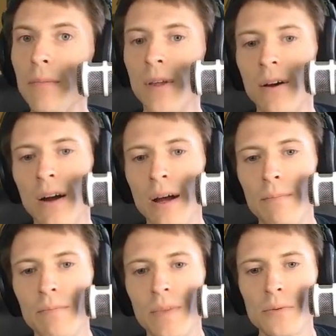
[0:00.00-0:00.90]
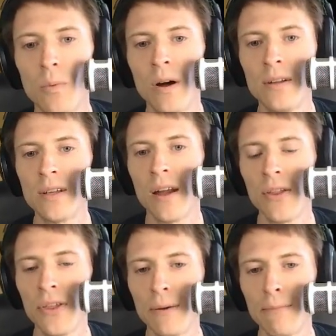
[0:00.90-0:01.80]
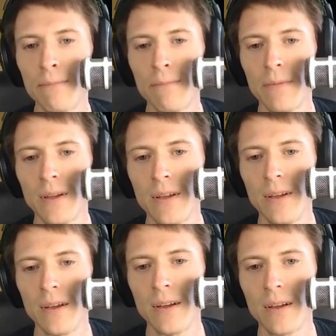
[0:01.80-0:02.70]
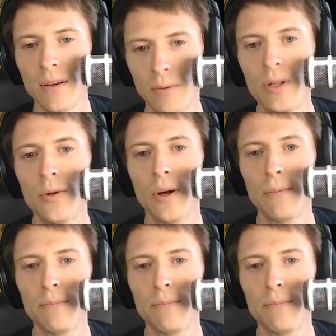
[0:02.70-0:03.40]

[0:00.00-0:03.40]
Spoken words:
All right, that's 1-0. We do it.